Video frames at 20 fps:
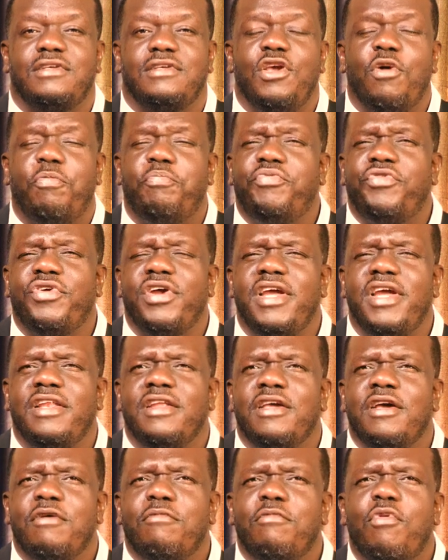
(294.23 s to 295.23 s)
You're praying.
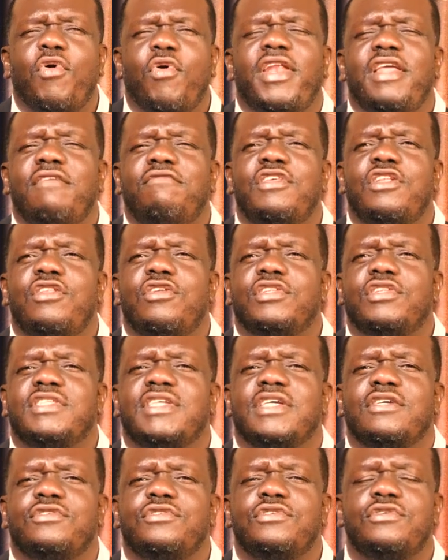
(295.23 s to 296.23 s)
What if the Lord
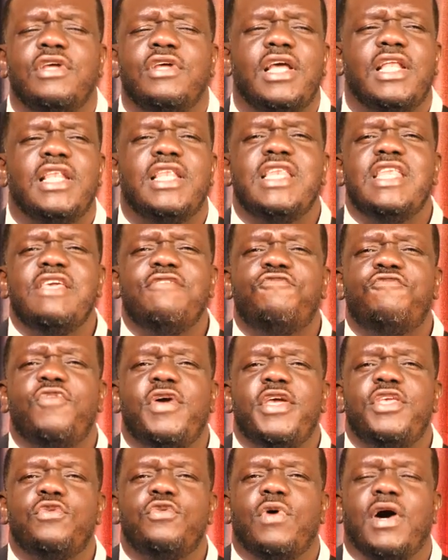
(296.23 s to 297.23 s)
tells you, leave
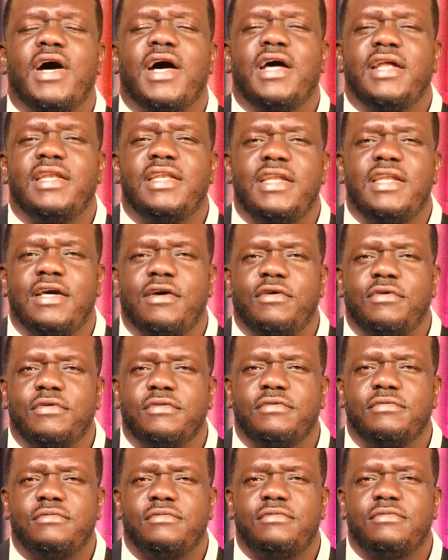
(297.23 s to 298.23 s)
where you are now
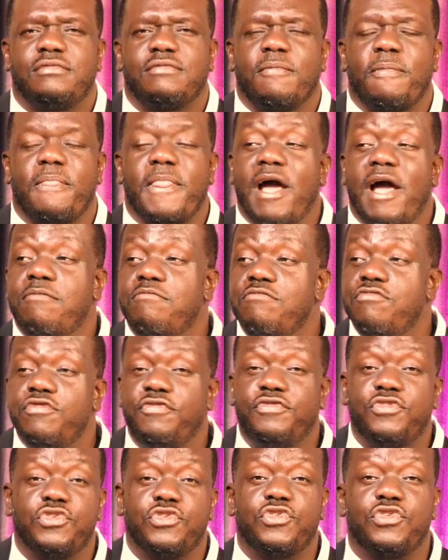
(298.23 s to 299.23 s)
and
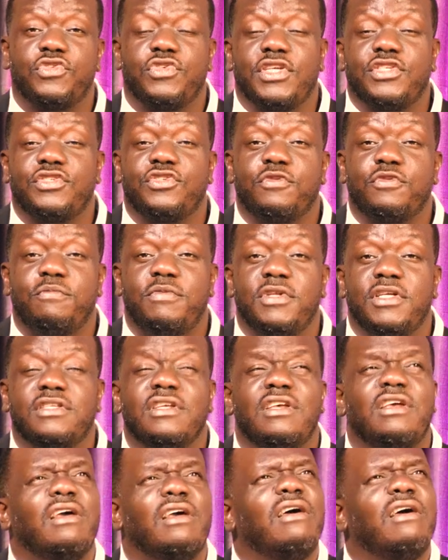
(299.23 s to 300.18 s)
move to so and so place?